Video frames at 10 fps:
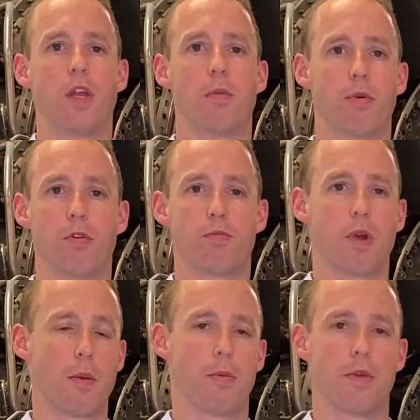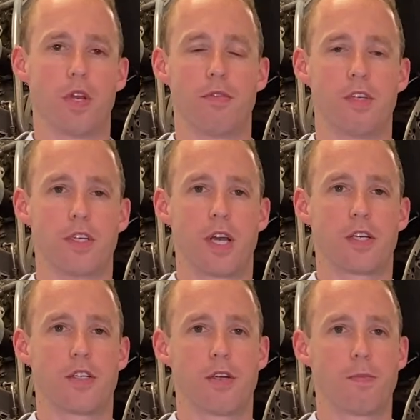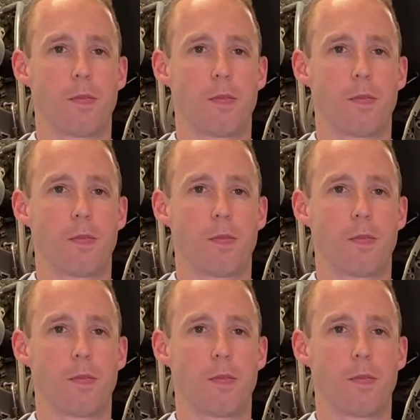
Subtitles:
improve probability of detection.